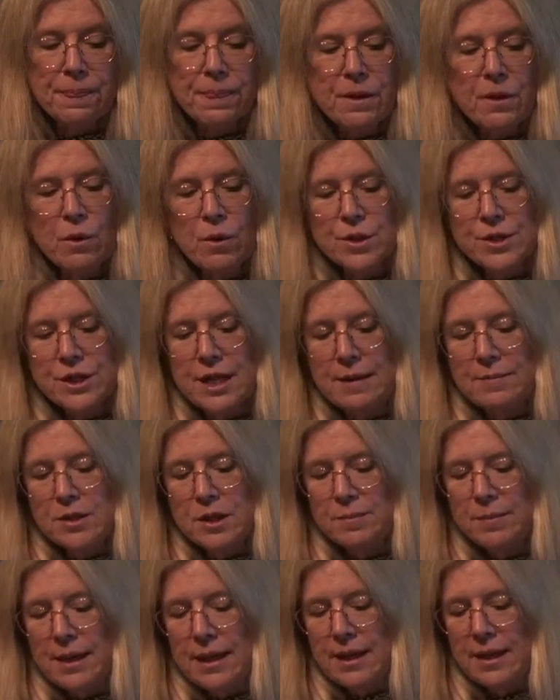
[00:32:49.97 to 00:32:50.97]
or seem to
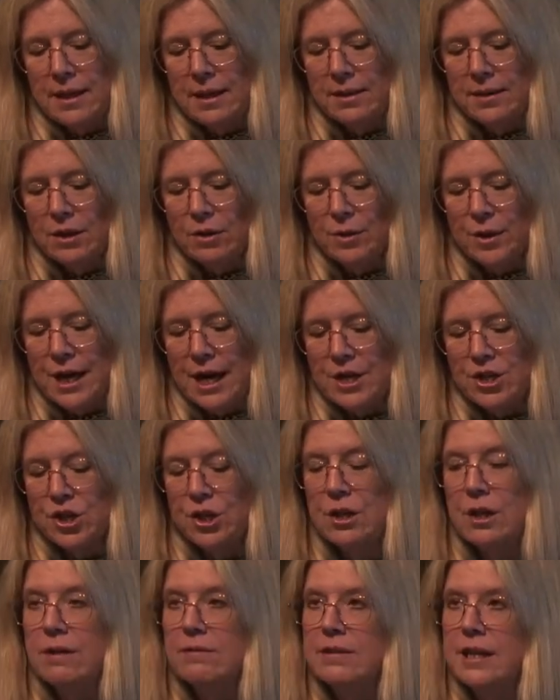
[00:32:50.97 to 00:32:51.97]
be the
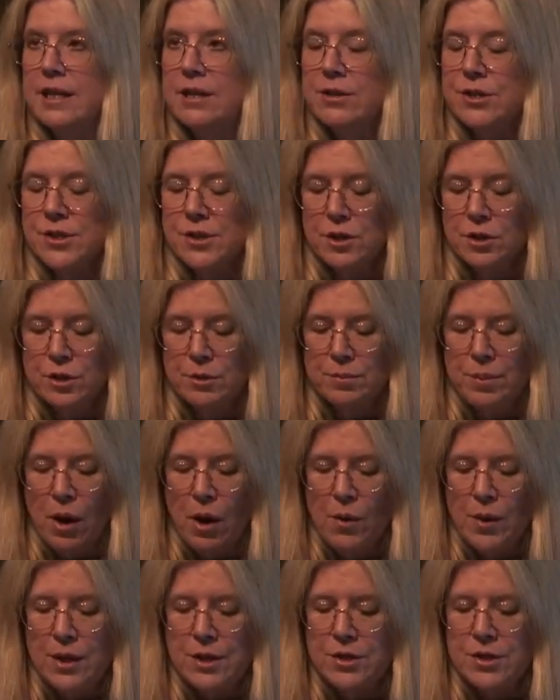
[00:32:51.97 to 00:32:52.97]
creation of later skilled
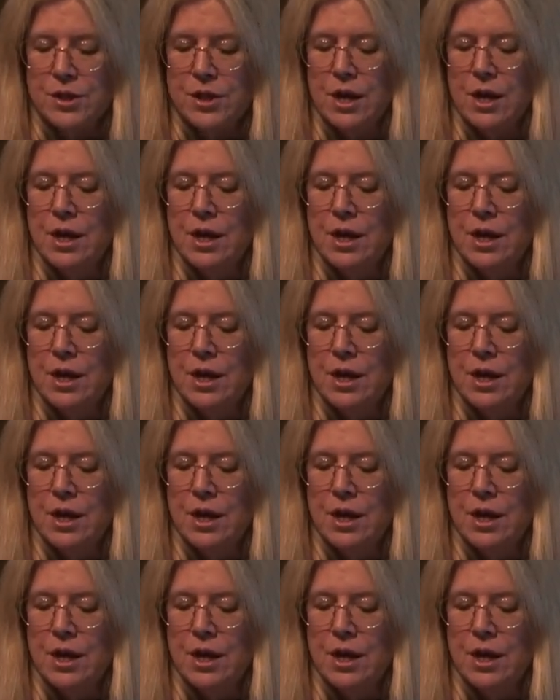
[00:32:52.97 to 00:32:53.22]
poets,